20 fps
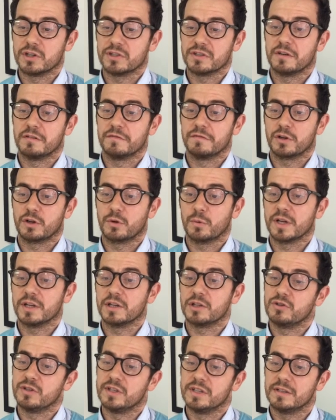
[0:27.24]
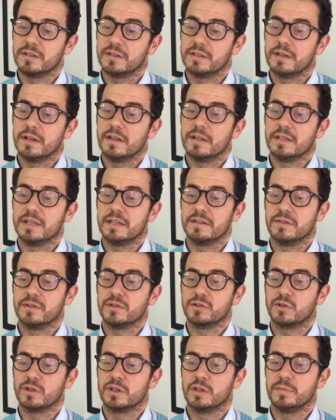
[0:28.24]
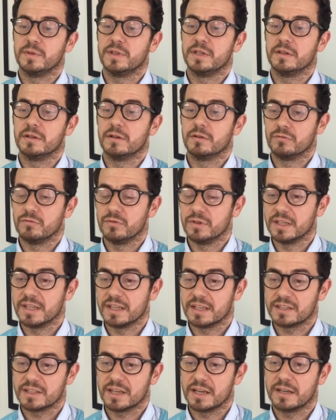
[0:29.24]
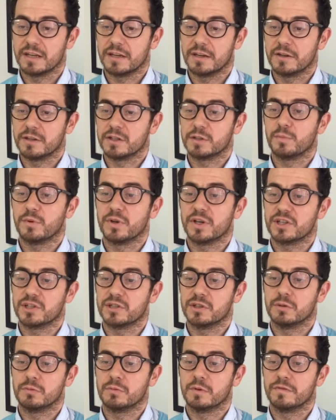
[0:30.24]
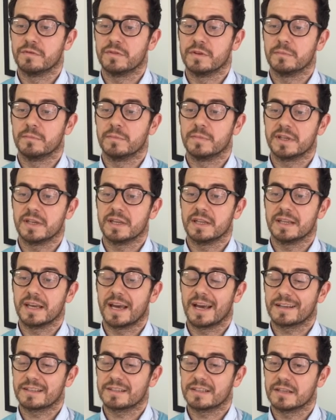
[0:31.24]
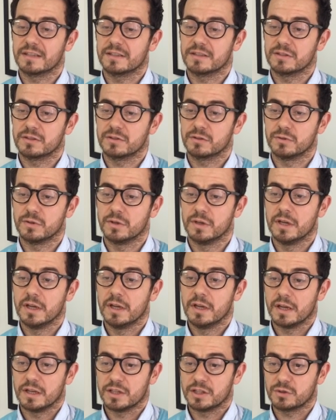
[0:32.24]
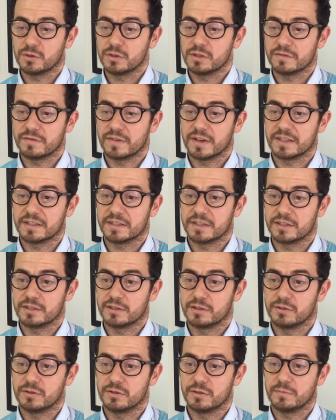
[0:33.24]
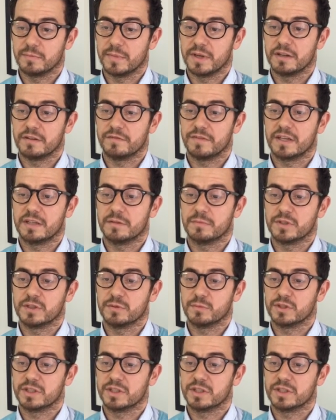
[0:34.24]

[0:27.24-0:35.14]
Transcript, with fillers: are in for quite a treat. The evening's going to be really exciting and inspirational with them gaining access to exclusive access to many of Edinburgh's most